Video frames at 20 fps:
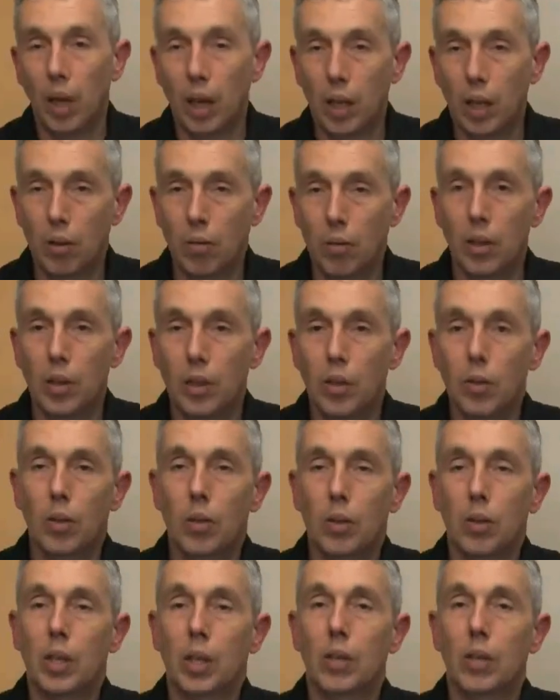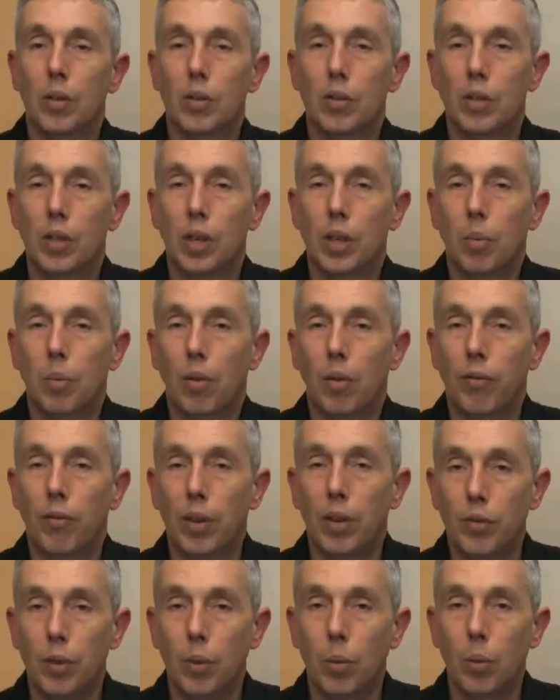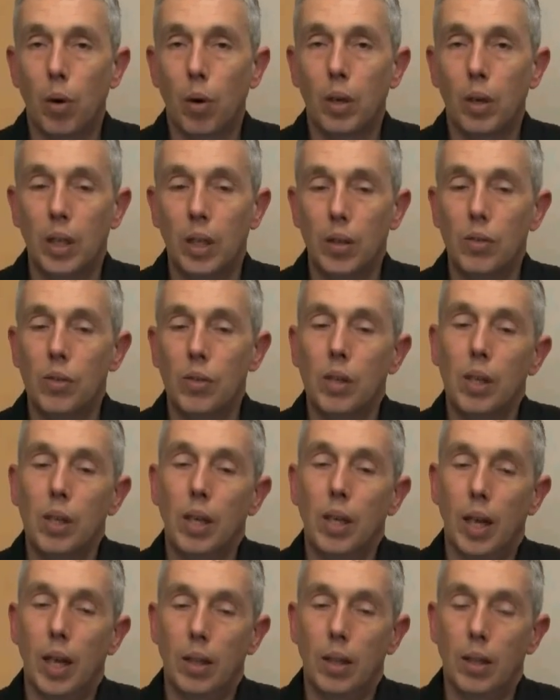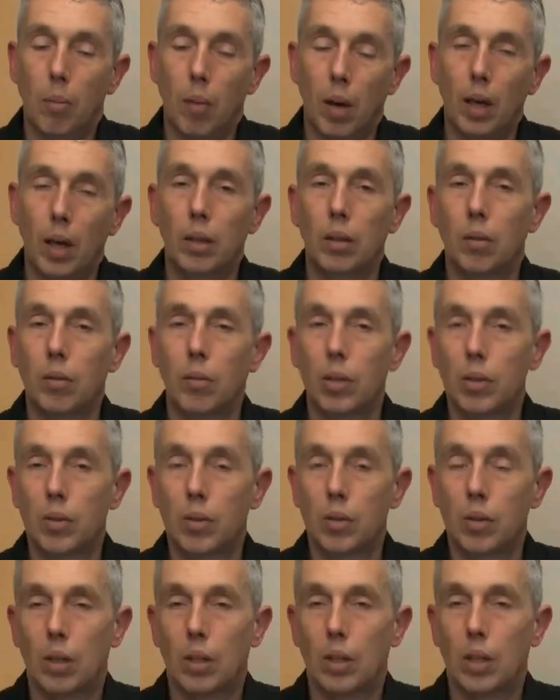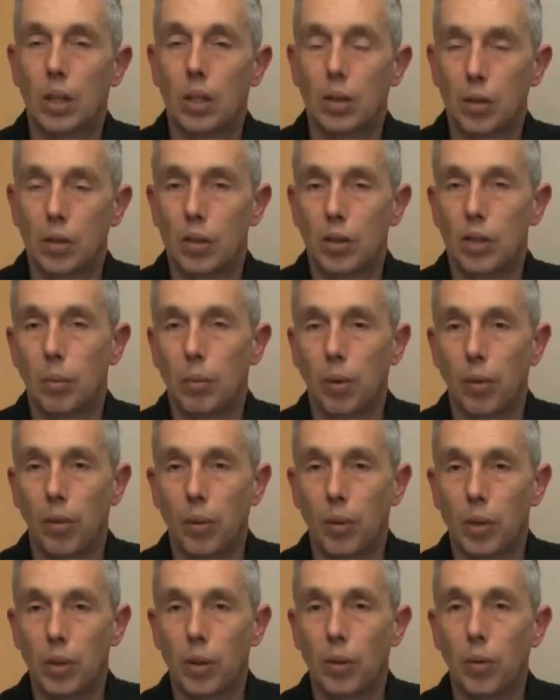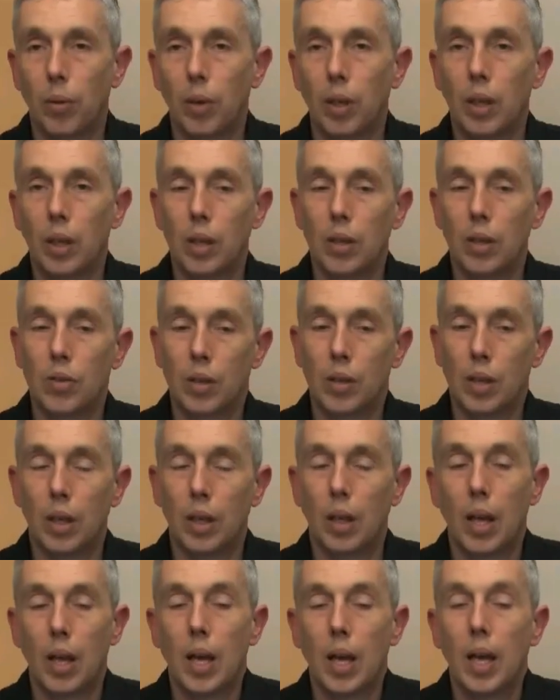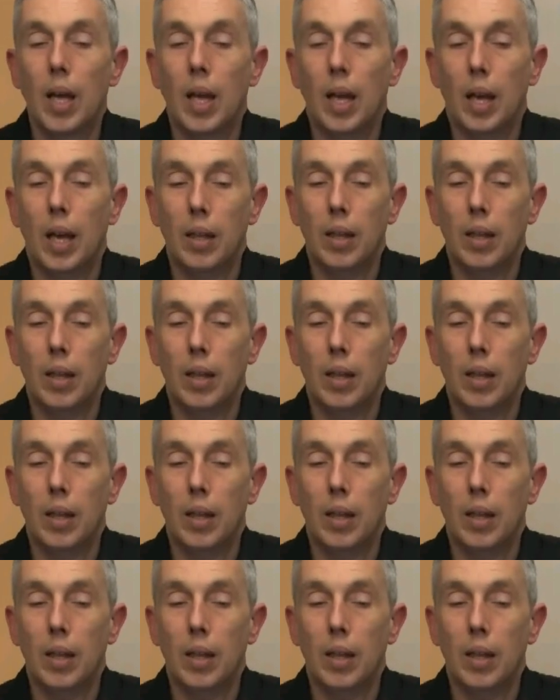We have a major research internship of 51 EC and a minor research internship of 33 EC.